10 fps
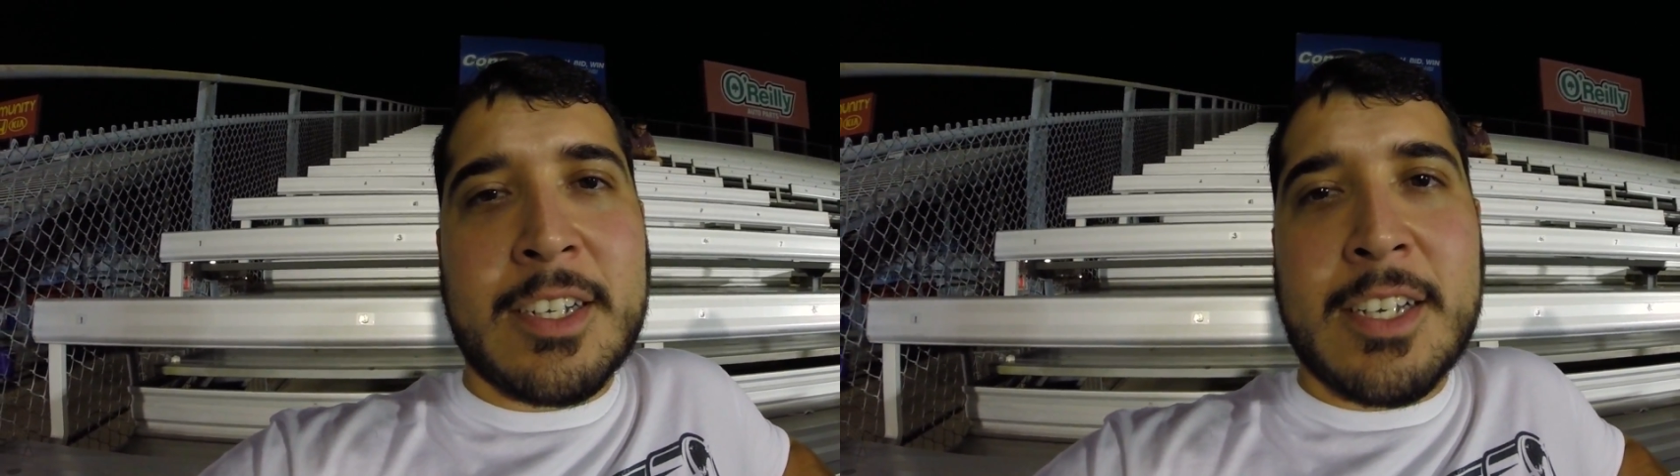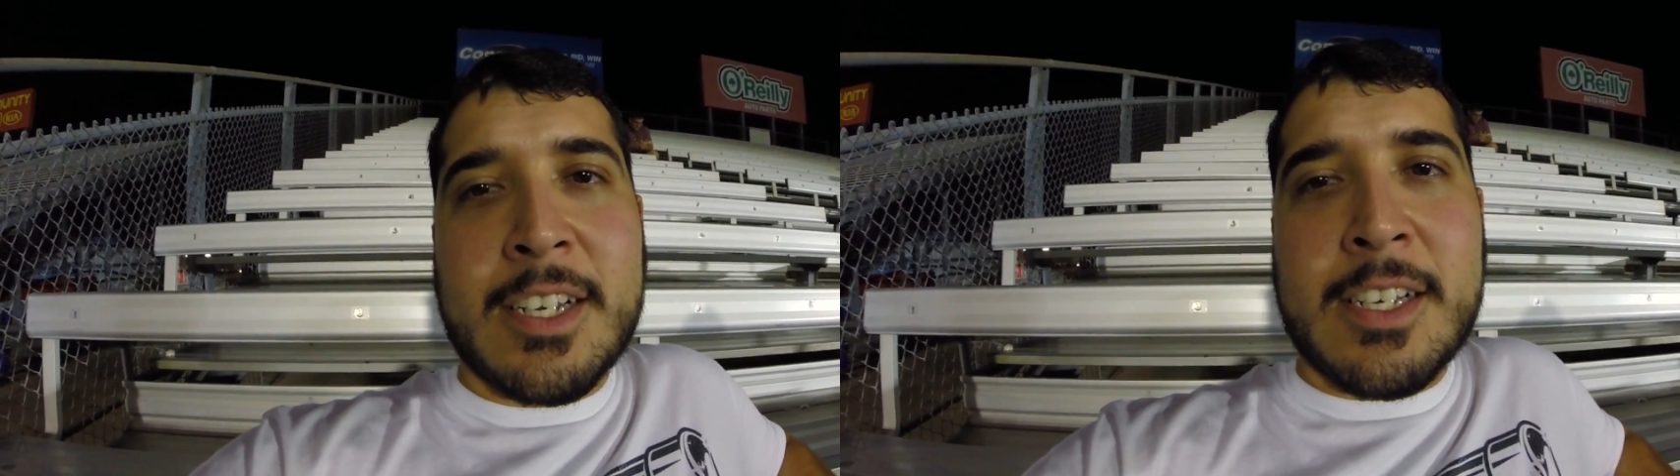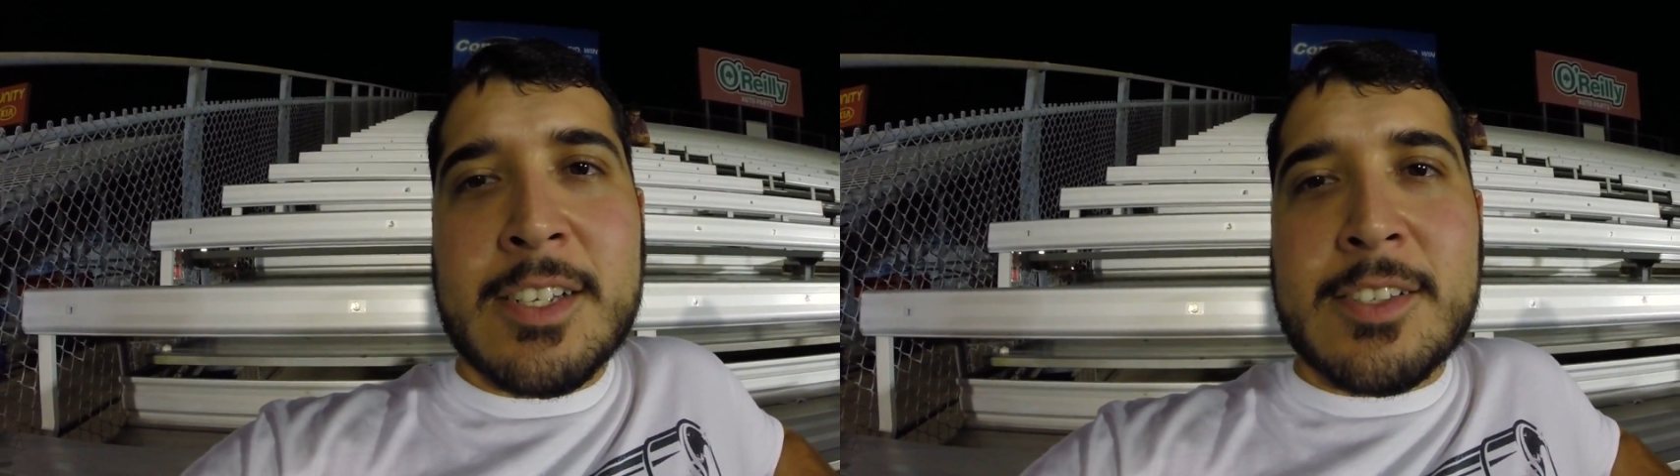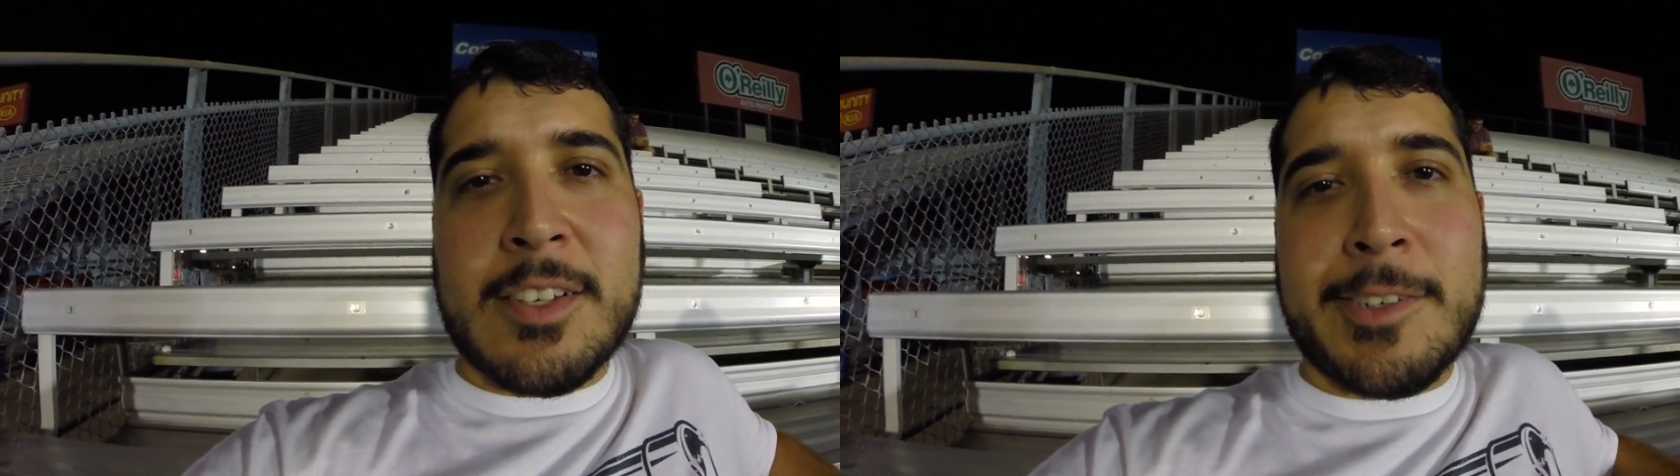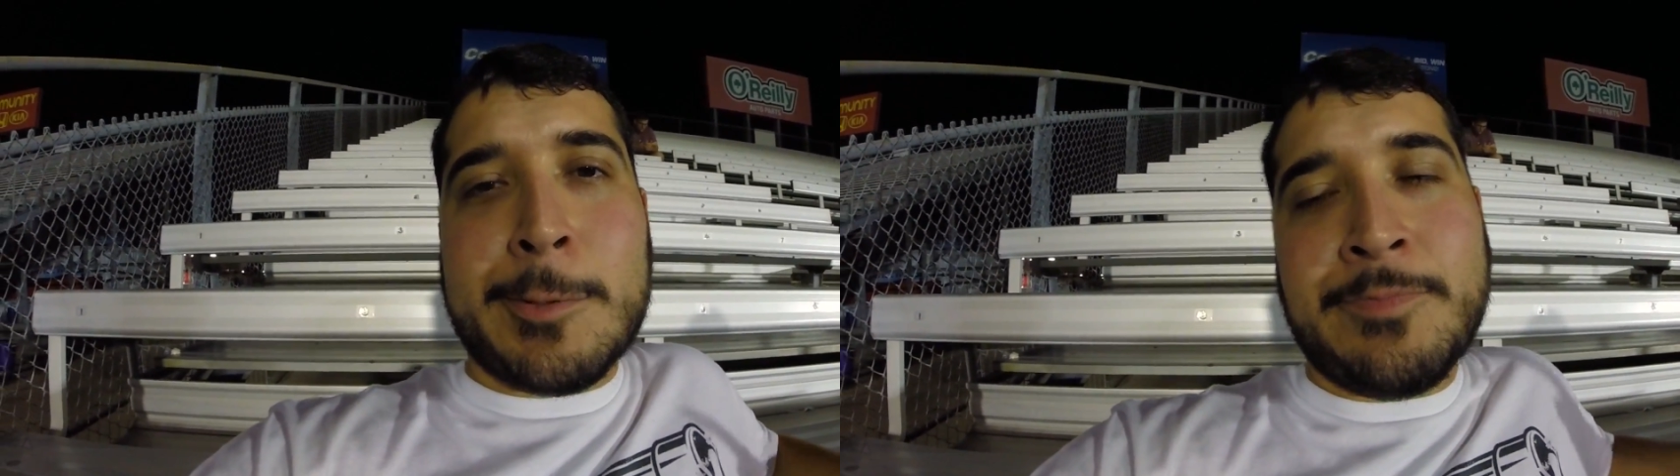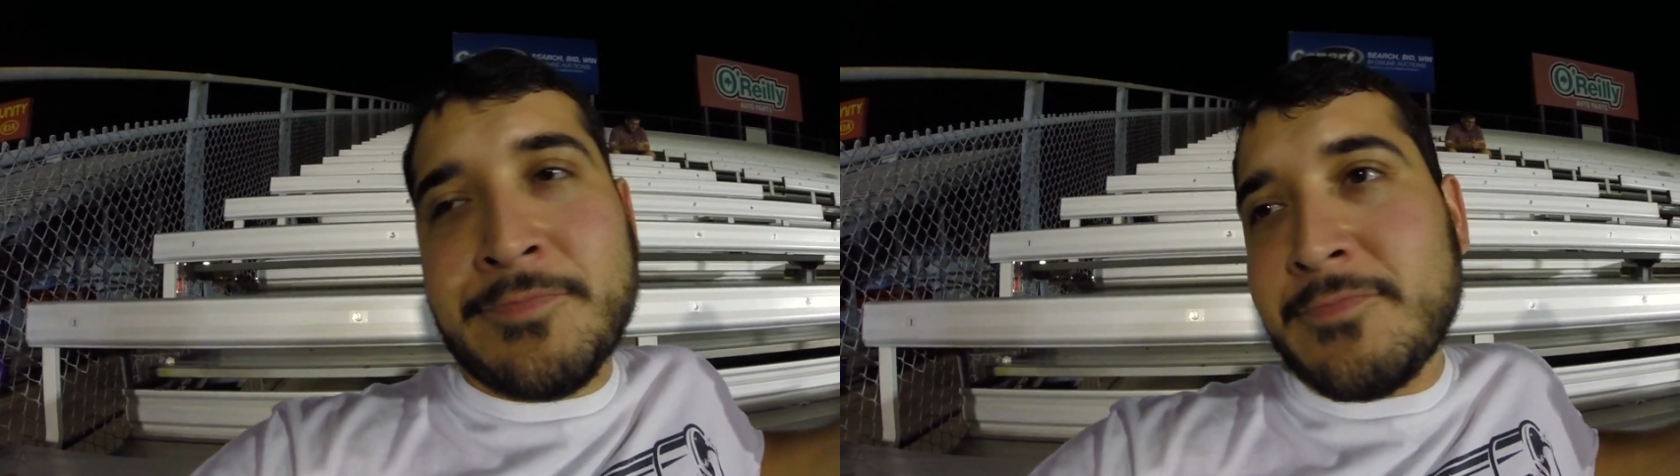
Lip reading: So